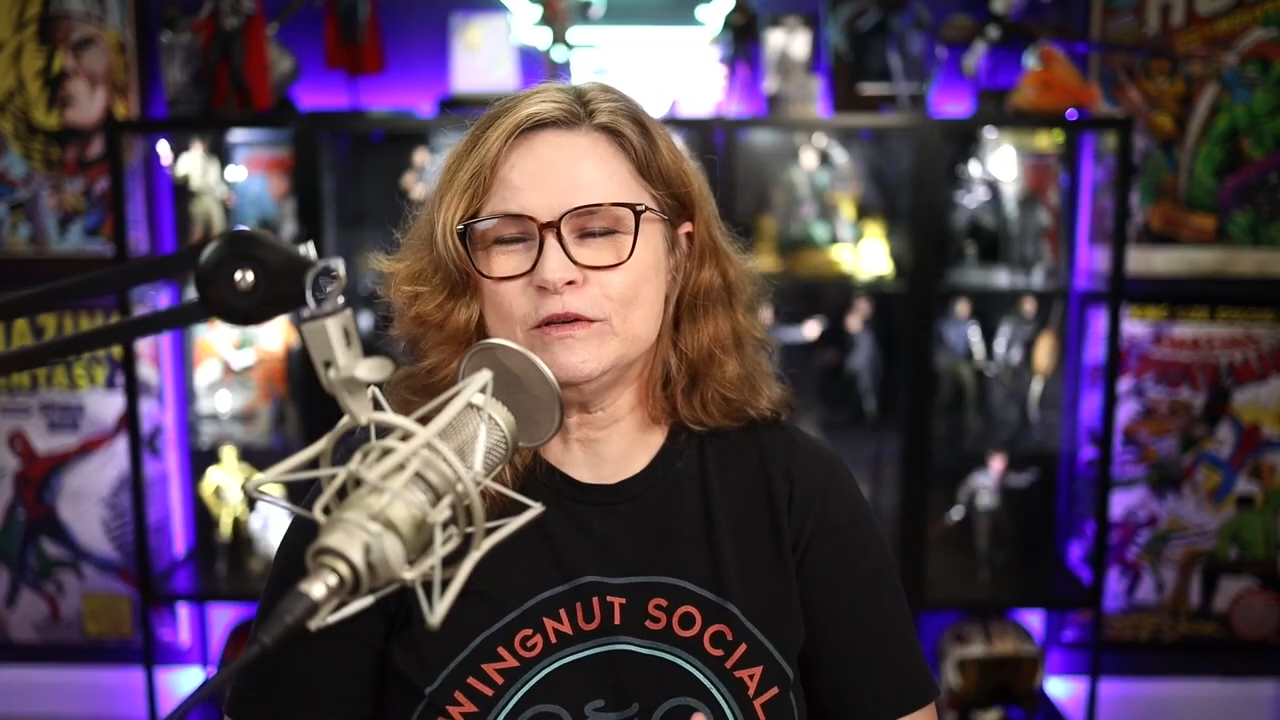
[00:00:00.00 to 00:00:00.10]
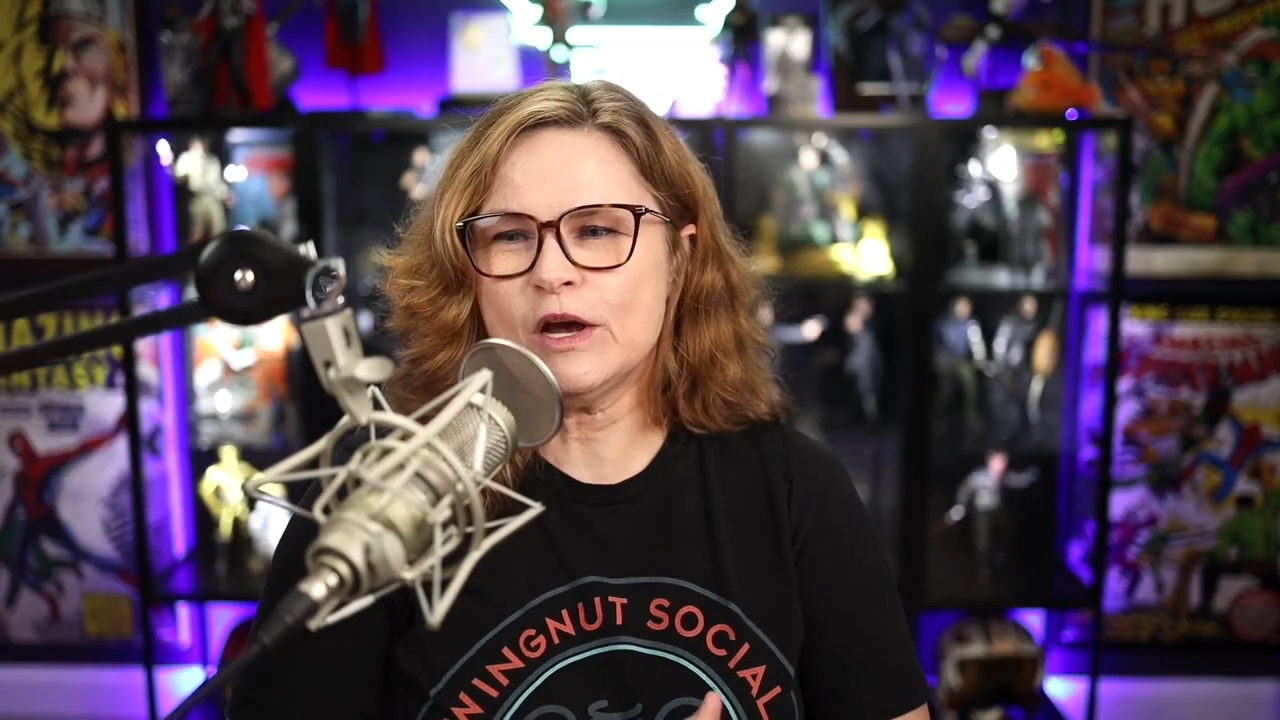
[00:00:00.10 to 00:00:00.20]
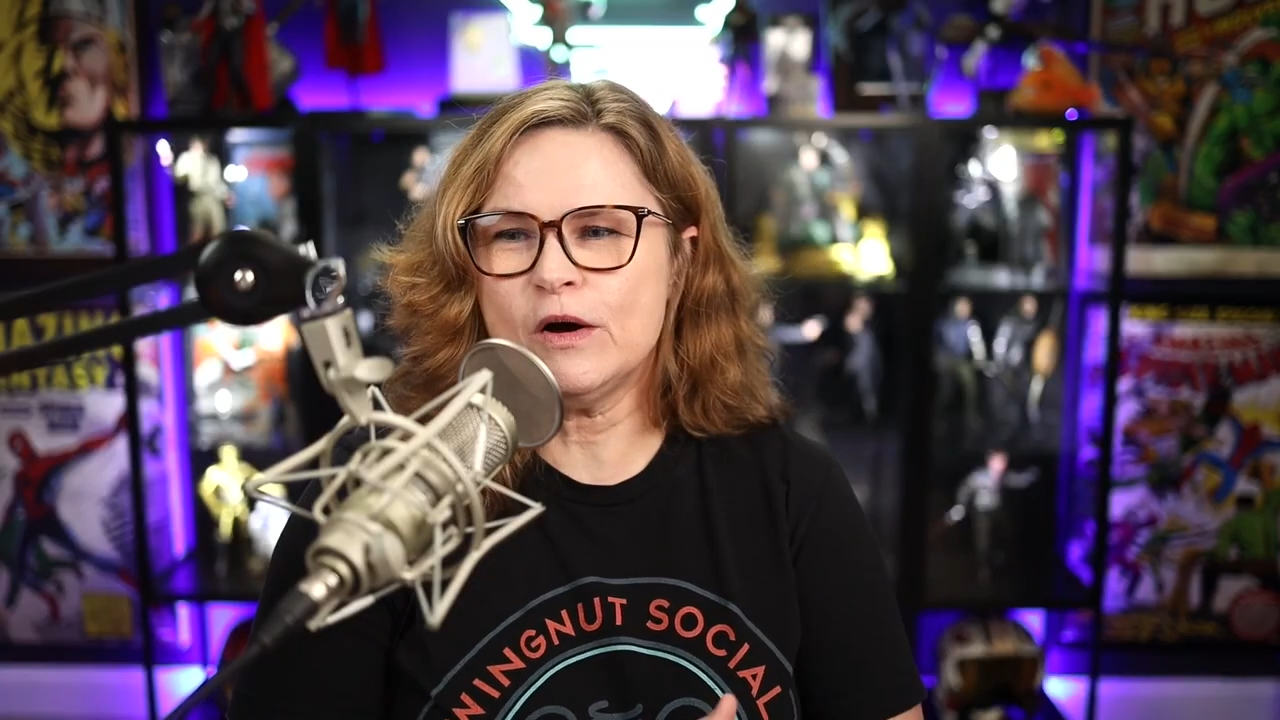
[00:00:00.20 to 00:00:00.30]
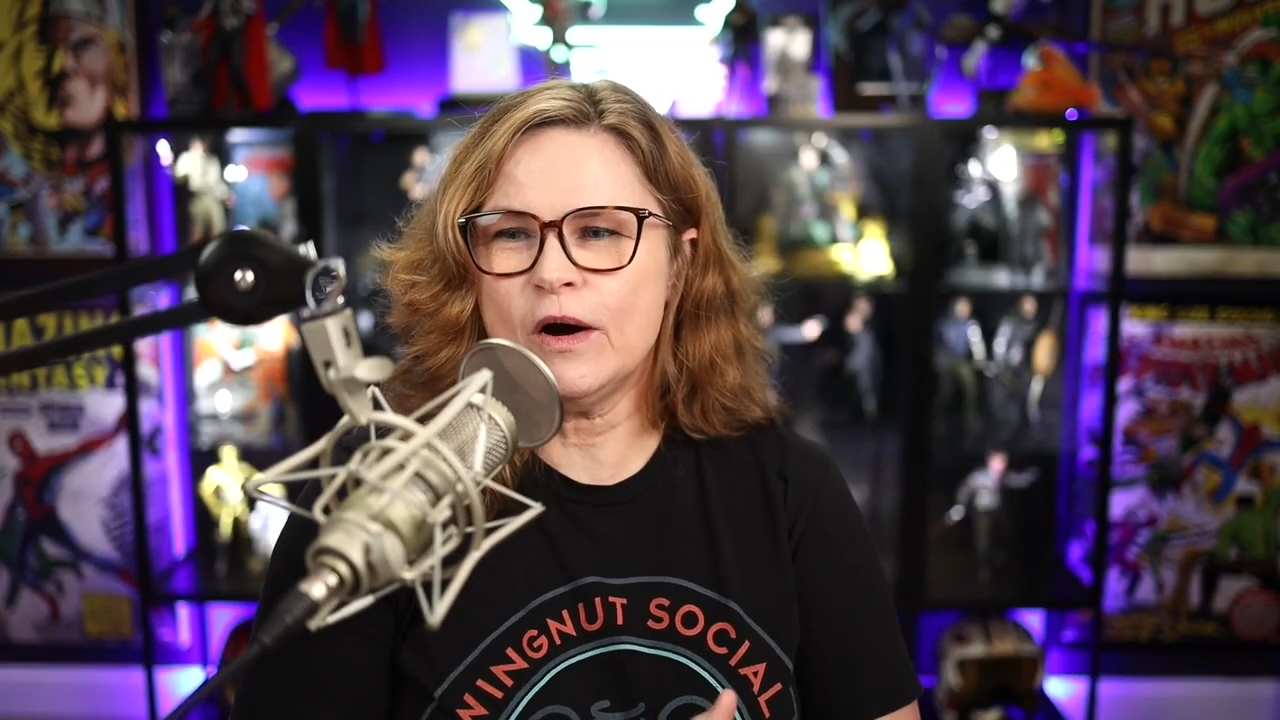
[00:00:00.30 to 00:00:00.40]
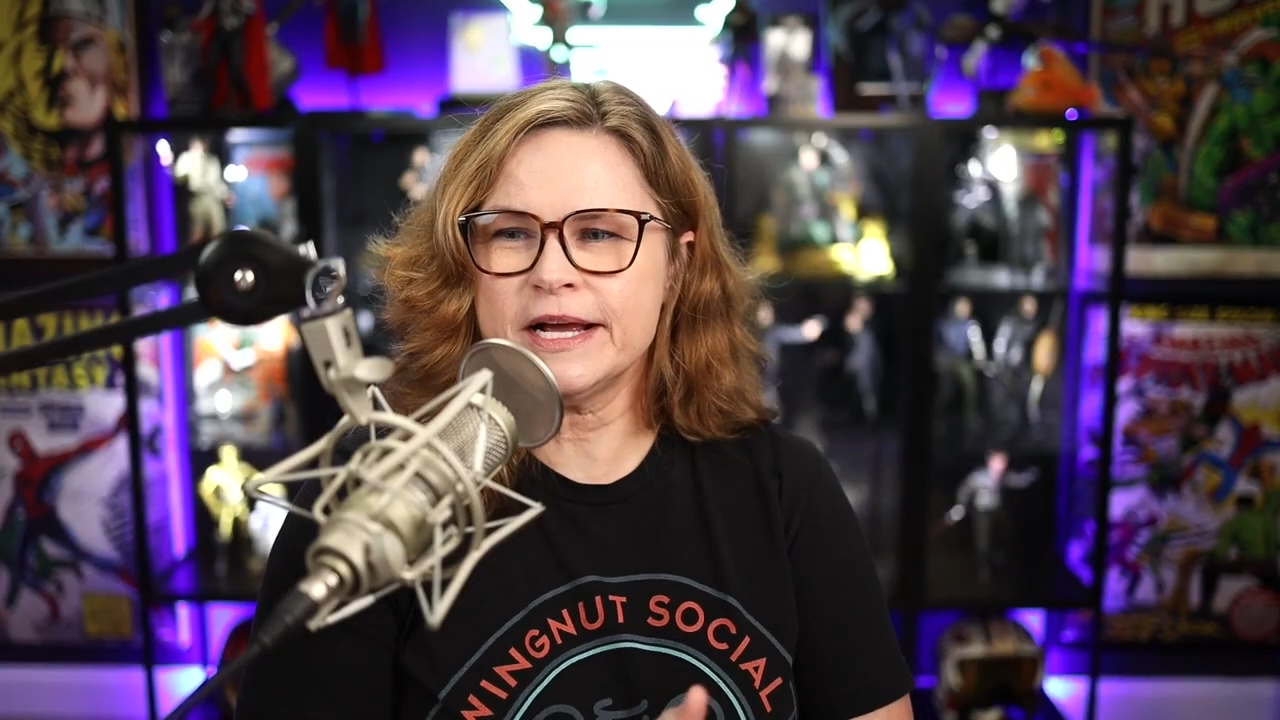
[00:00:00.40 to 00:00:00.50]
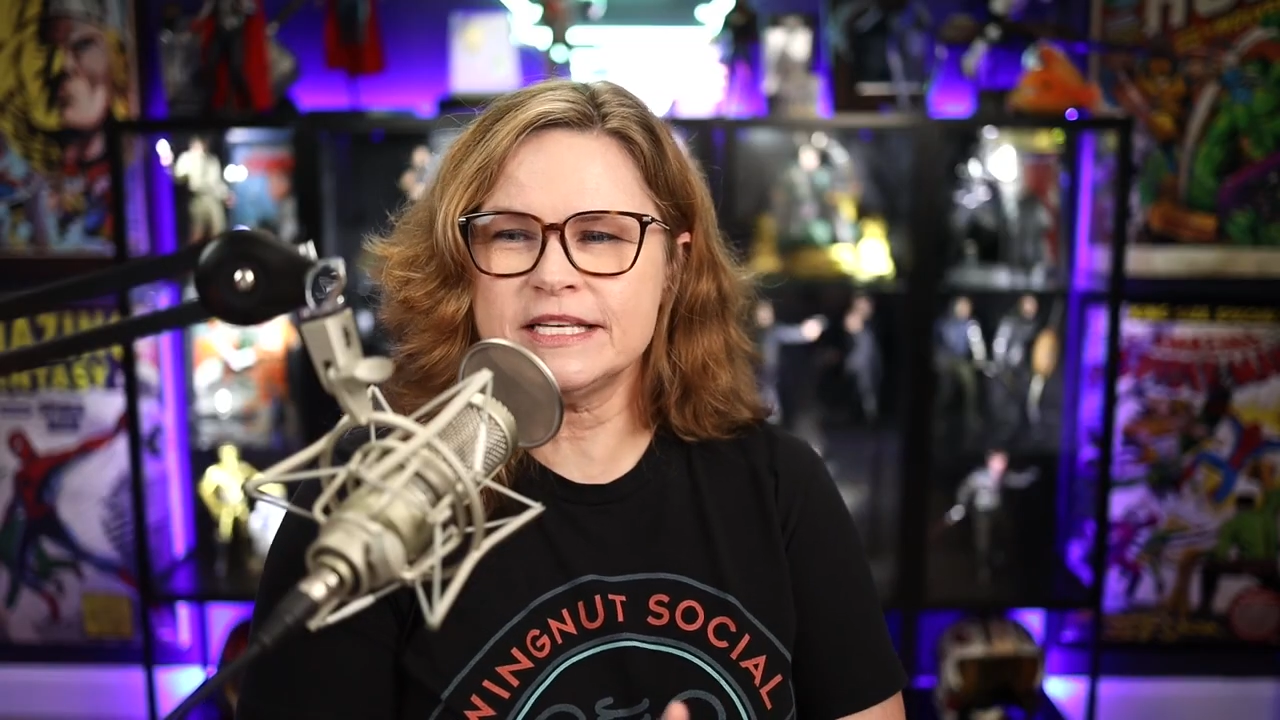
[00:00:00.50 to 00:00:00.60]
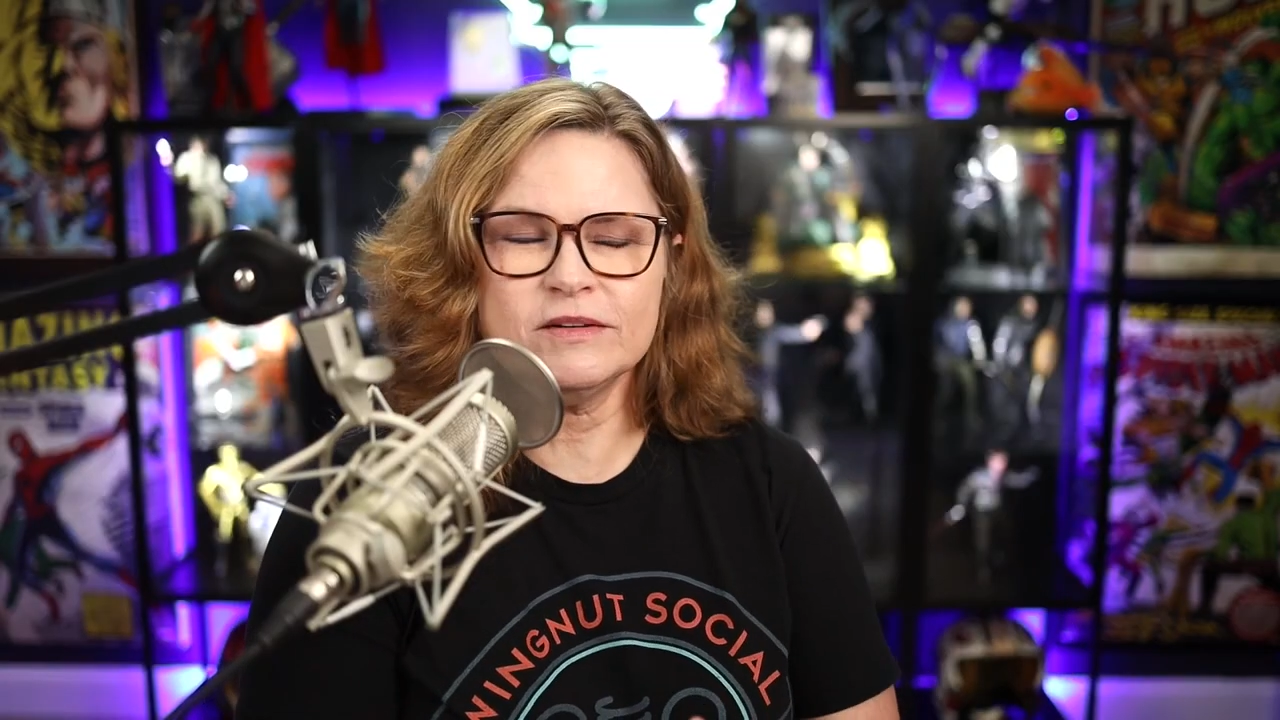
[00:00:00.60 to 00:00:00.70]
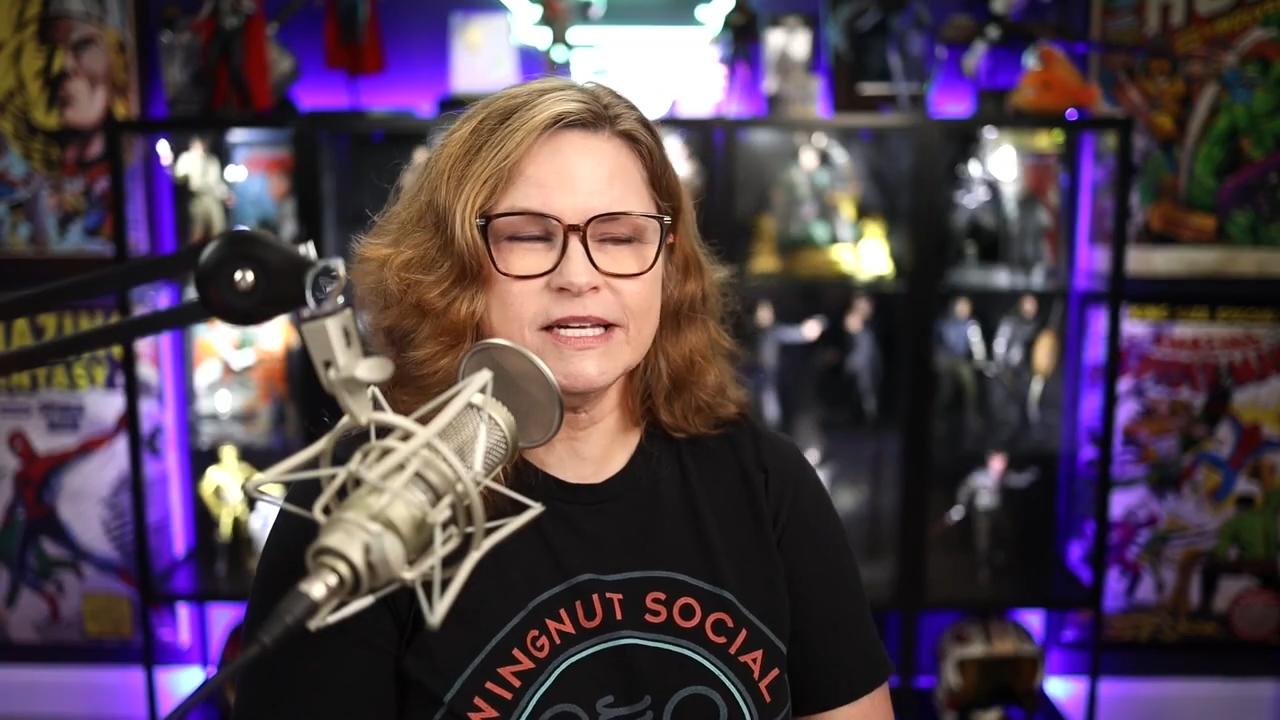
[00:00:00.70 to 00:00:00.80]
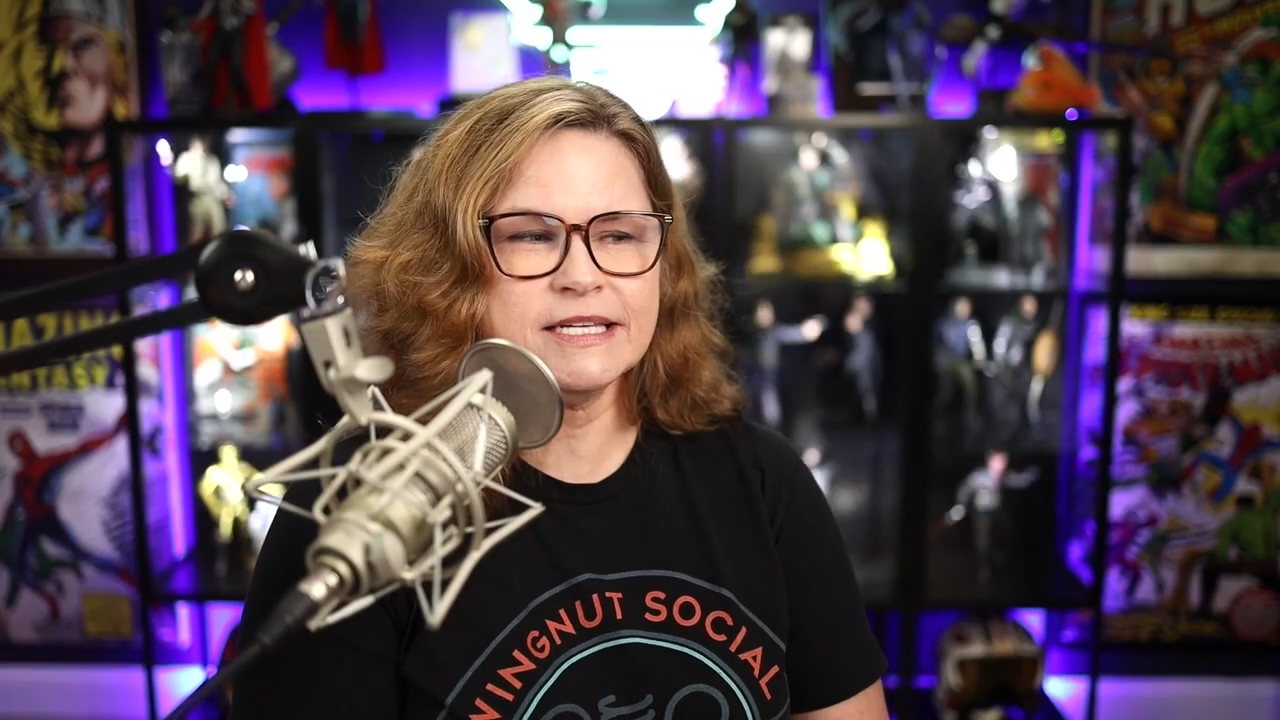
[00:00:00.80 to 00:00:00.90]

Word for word: so okay, so let's